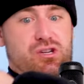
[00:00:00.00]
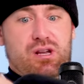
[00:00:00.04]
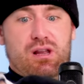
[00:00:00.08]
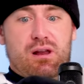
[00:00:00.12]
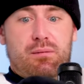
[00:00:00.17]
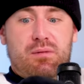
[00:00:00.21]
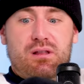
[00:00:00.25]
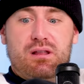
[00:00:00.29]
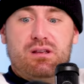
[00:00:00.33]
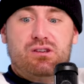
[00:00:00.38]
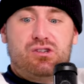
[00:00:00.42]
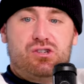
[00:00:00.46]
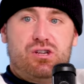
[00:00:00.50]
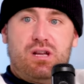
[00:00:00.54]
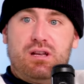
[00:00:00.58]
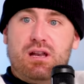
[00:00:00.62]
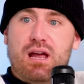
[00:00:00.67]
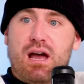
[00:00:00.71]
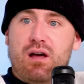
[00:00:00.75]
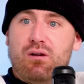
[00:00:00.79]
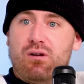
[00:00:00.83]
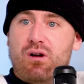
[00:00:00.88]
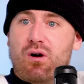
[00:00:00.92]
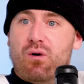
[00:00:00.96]
with this shit. I mean, this
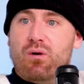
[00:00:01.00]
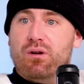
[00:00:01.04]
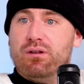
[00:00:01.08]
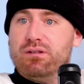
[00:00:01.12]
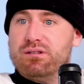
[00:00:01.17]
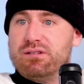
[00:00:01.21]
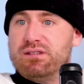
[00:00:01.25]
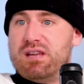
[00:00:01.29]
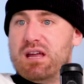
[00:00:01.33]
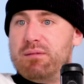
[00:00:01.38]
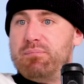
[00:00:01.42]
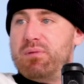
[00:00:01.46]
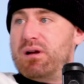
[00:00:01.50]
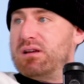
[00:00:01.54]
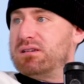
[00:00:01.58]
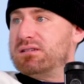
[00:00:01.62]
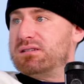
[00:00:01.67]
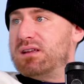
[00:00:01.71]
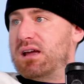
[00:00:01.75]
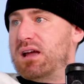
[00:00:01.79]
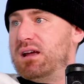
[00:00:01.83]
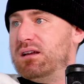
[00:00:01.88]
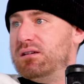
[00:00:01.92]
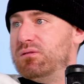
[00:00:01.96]
shit now going
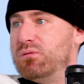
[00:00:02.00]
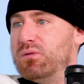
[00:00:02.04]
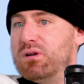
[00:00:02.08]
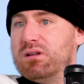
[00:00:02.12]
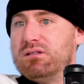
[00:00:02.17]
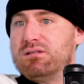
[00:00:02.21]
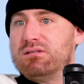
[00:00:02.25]
state by state,